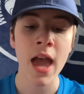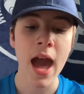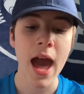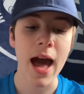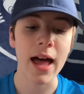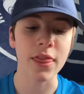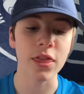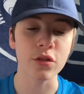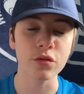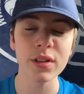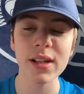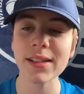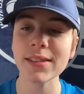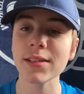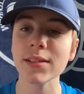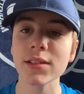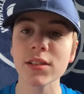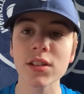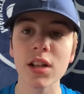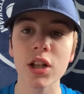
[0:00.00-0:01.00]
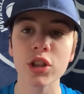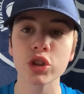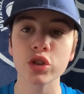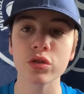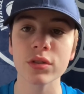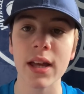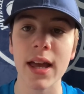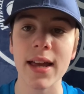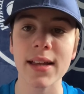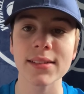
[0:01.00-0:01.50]
And the reason Serge
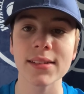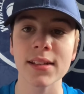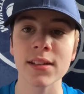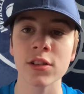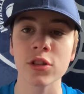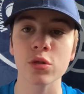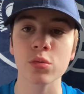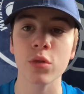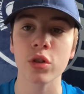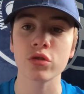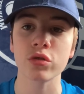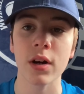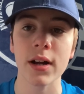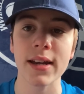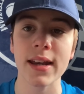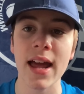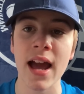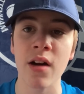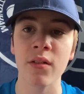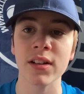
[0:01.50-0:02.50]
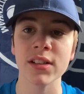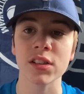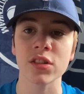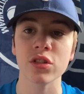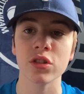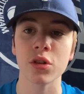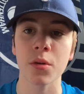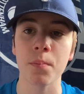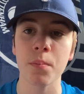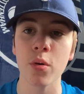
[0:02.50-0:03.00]
Aurier is in the squad right now is
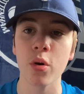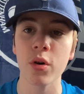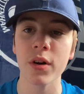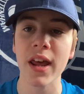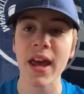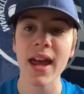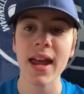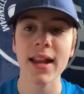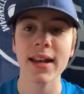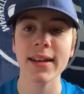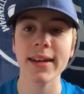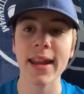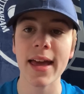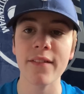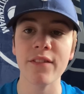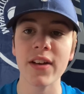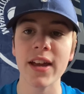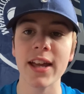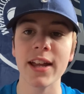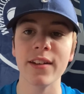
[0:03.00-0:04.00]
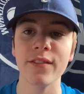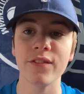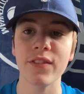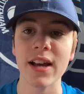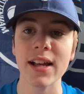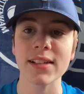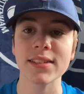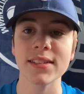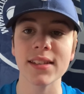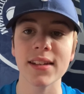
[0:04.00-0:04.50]
because the board never
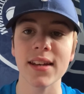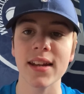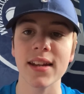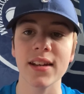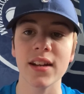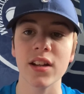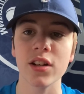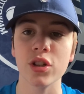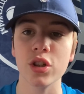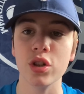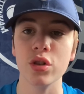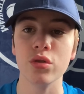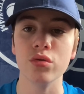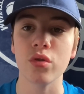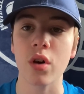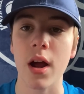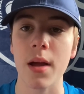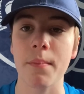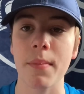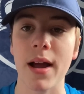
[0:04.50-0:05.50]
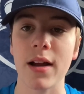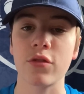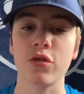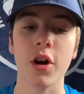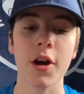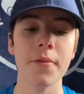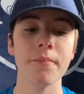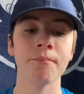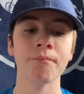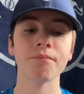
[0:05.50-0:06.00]
invested in a new right back,
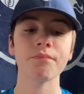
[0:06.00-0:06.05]
right?